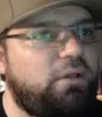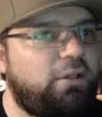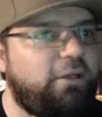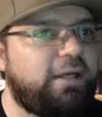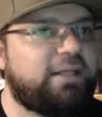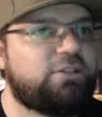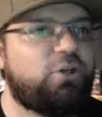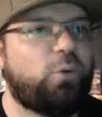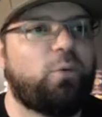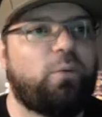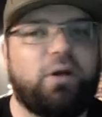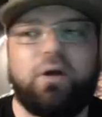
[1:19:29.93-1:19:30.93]
You guys know
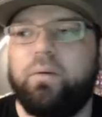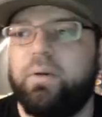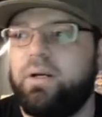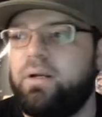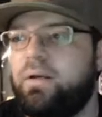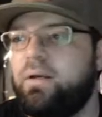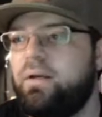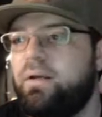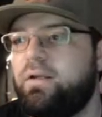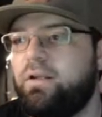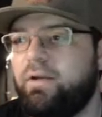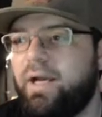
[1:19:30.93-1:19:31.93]
where we're going.
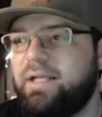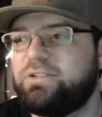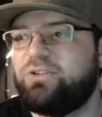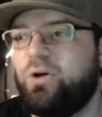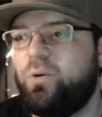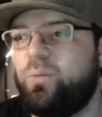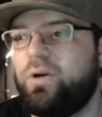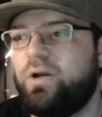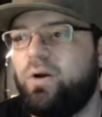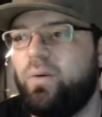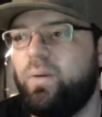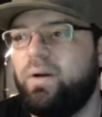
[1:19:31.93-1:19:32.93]
You guys know where we're
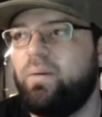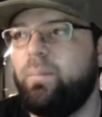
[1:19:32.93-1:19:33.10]
going.